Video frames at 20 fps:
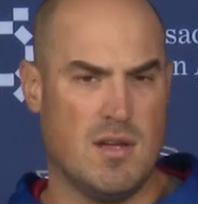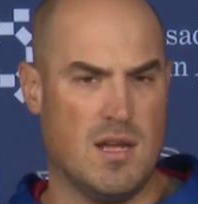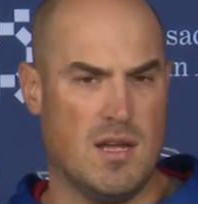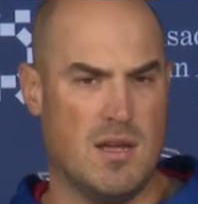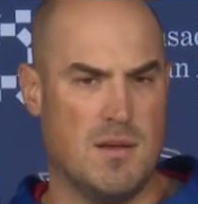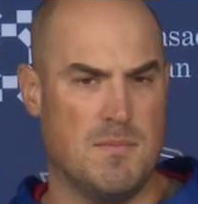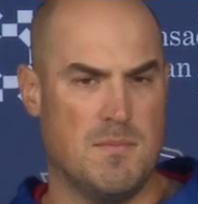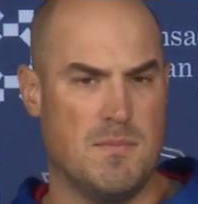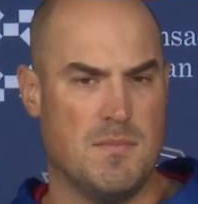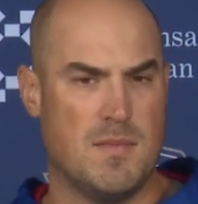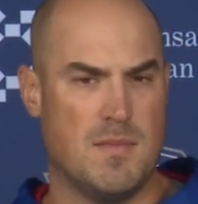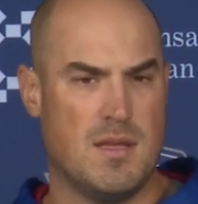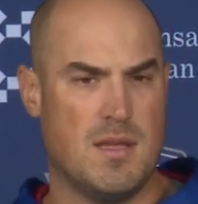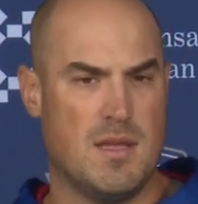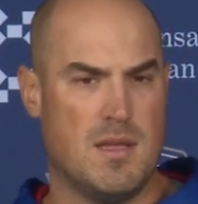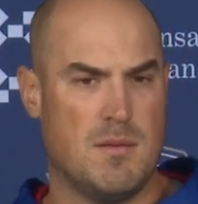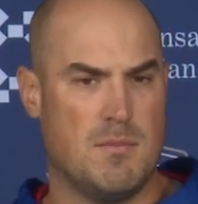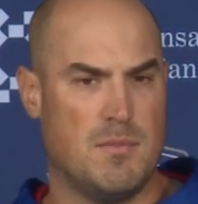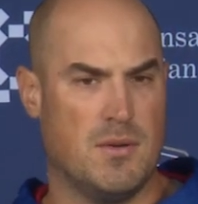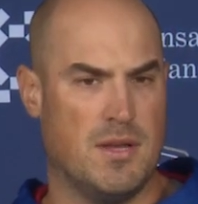Um,
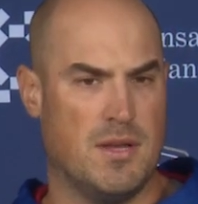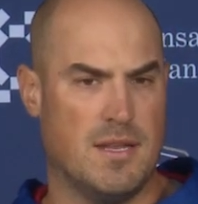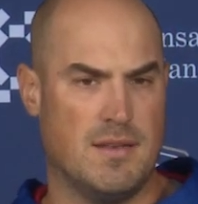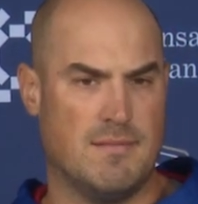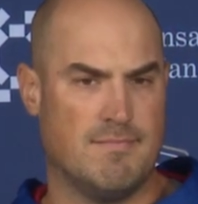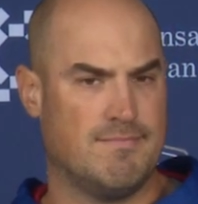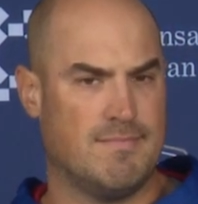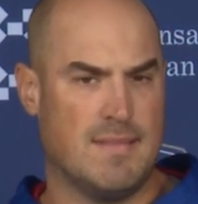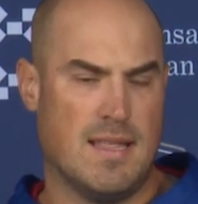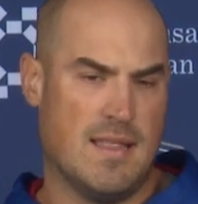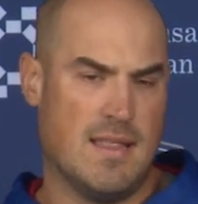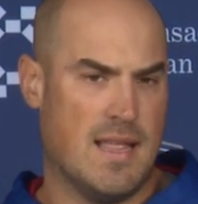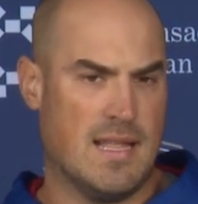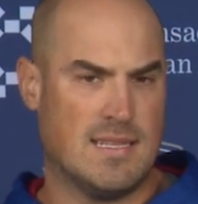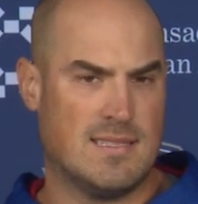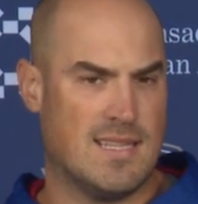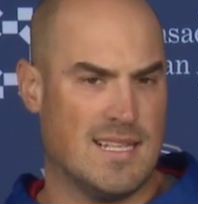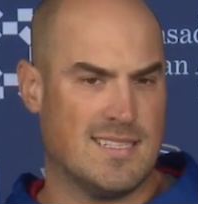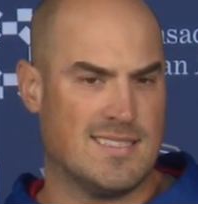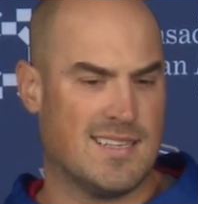but
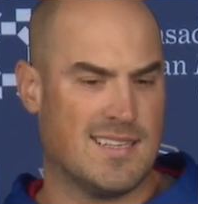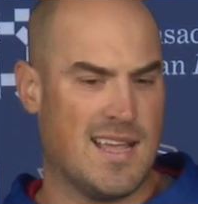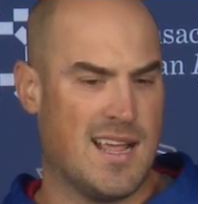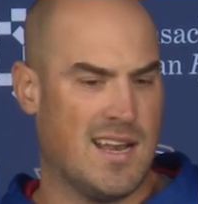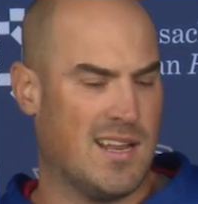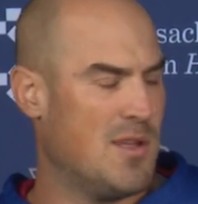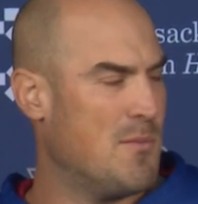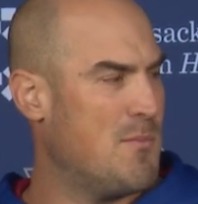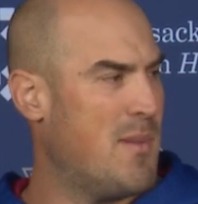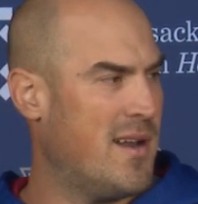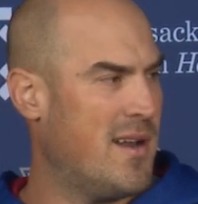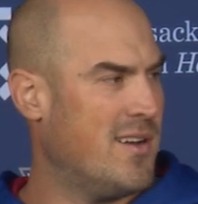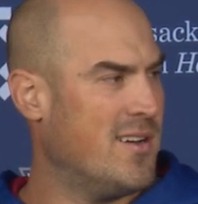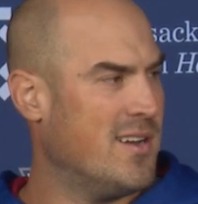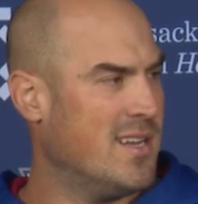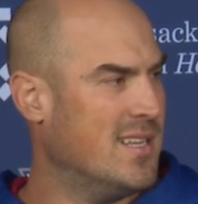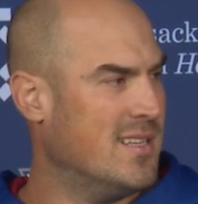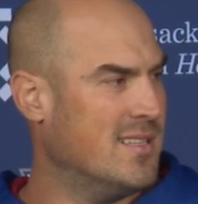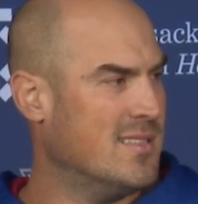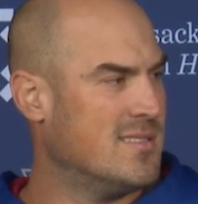that's that's the kind of competitor
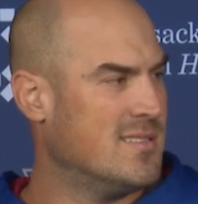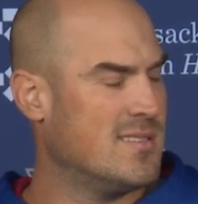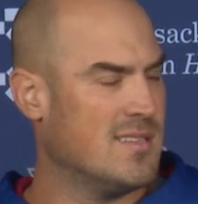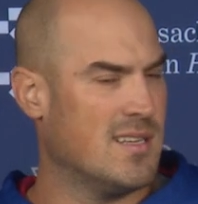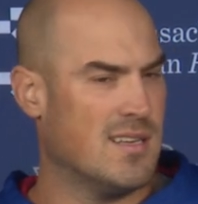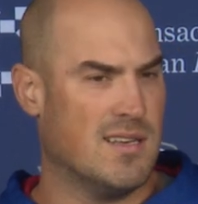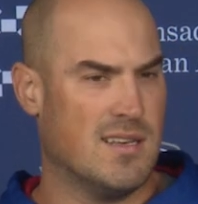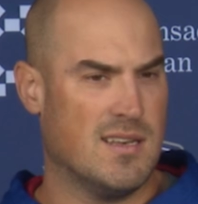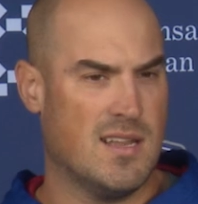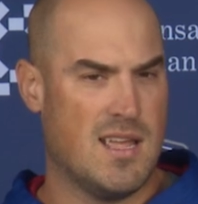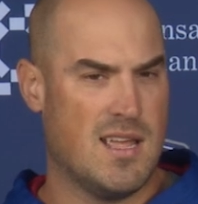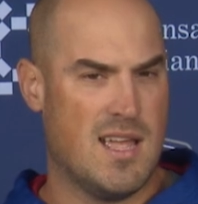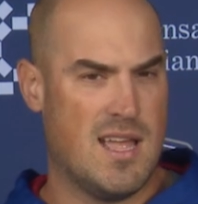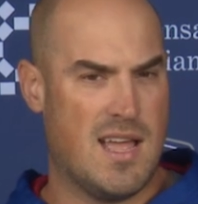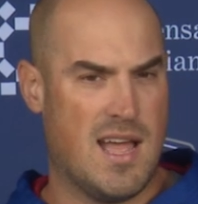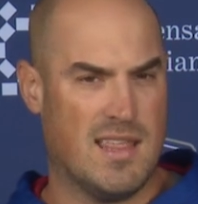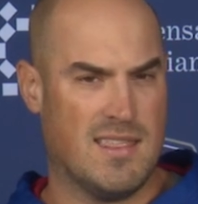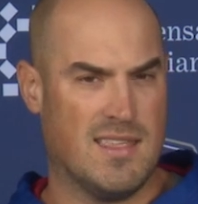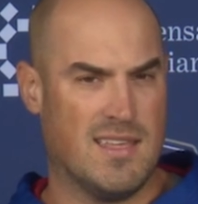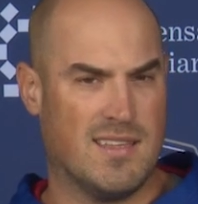he is, and
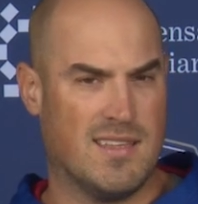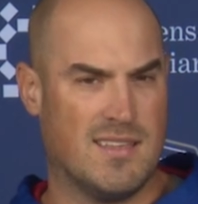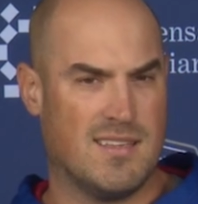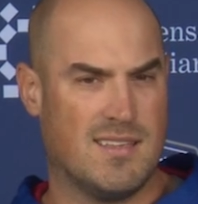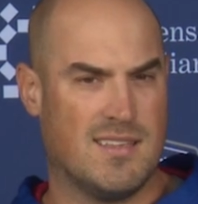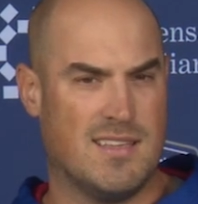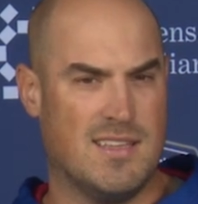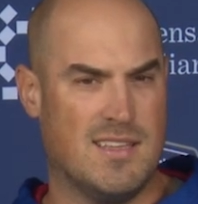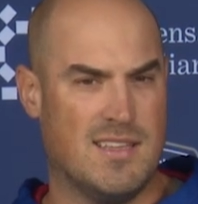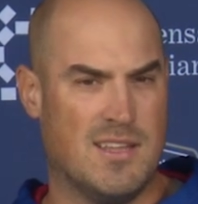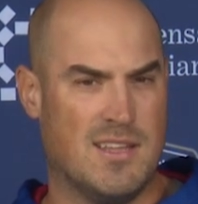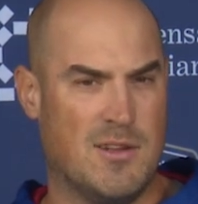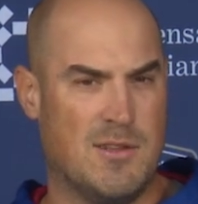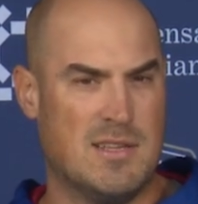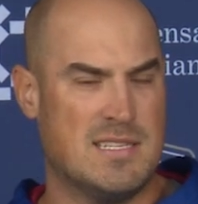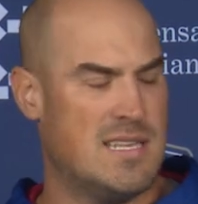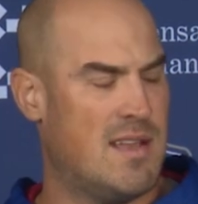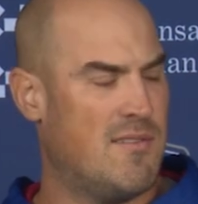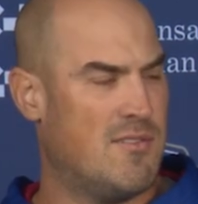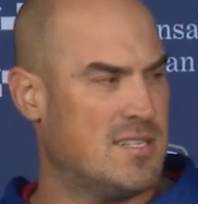I think you know
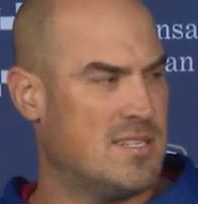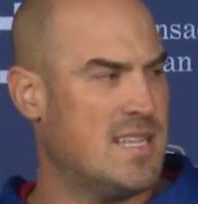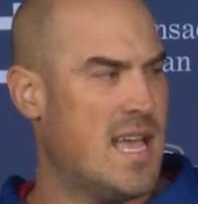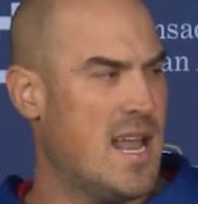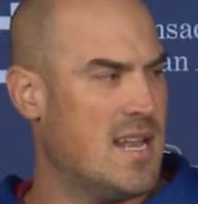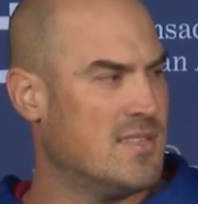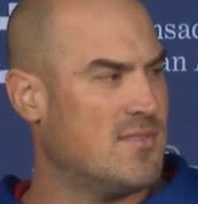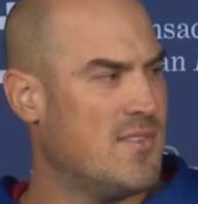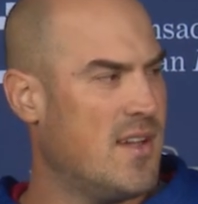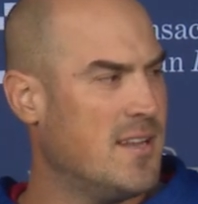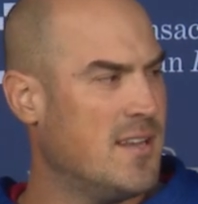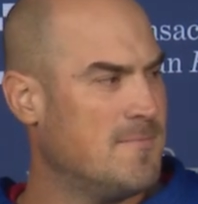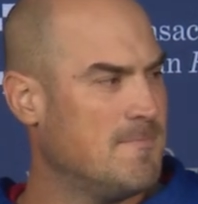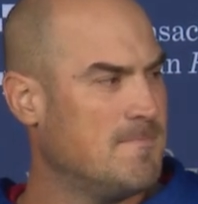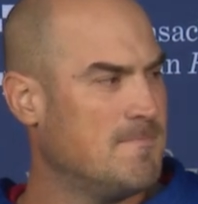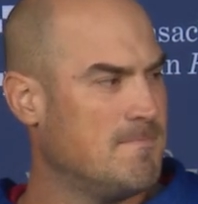he's never satisfied.